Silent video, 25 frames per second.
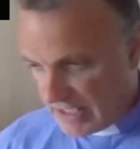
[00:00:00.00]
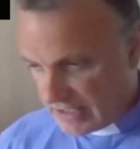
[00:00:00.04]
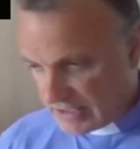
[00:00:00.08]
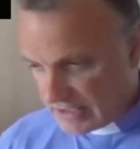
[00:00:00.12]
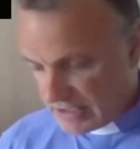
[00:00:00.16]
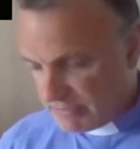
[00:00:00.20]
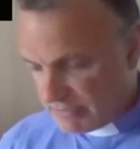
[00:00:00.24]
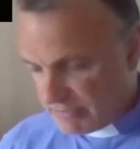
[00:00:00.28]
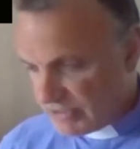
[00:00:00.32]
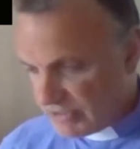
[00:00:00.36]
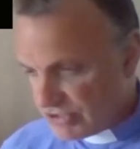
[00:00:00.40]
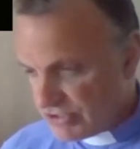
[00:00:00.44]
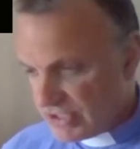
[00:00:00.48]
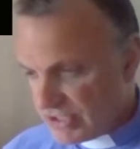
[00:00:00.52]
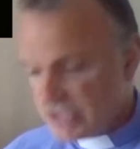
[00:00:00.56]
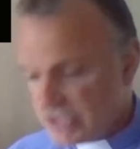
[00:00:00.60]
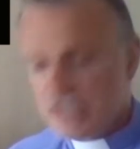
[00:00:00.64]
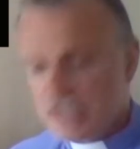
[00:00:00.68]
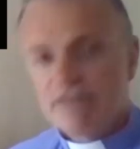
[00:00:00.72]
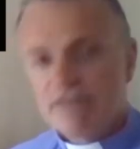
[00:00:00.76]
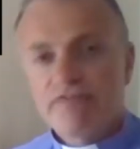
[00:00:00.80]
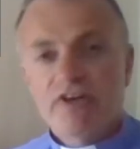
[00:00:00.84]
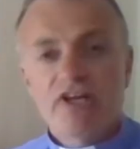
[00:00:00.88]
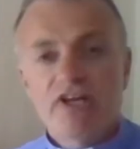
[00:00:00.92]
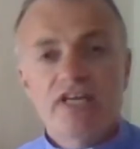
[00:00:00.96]
treated in
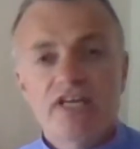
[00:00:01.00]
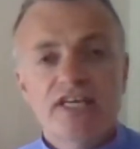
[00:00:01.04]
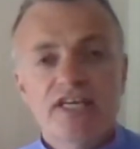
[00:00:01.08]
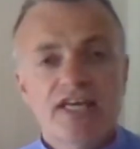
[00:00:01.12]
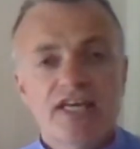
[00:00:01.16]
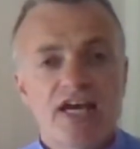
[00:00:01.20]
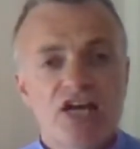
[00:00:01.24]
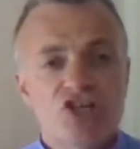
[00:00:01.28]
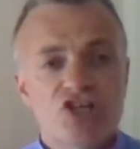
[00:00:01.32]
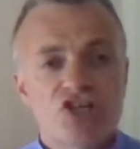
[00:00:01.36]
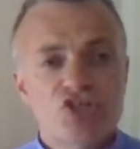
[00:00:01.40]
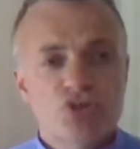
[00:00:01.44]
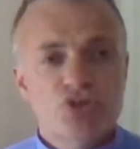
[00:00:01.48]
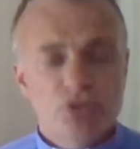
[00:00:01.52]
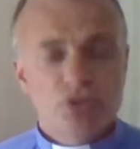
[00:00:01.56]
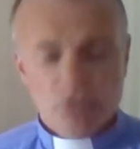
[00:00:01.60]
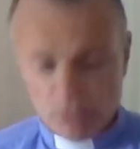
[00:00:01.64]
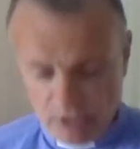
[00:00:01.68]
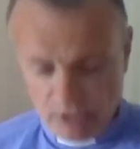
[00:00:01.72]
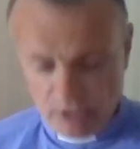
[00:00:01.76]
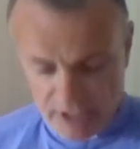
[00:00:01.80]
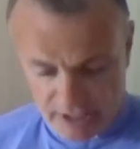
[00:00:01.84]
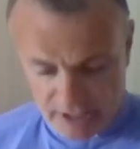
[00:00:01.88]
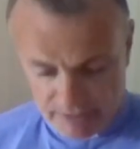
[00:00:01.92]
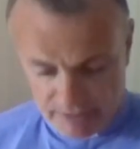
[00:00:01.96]
a very casual
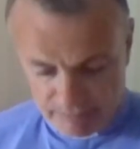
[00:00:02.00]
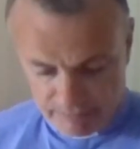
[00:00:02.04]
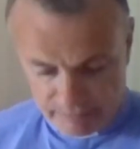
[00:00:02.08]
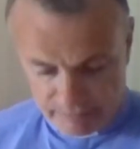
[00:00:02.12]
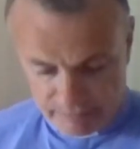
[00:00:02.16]
way,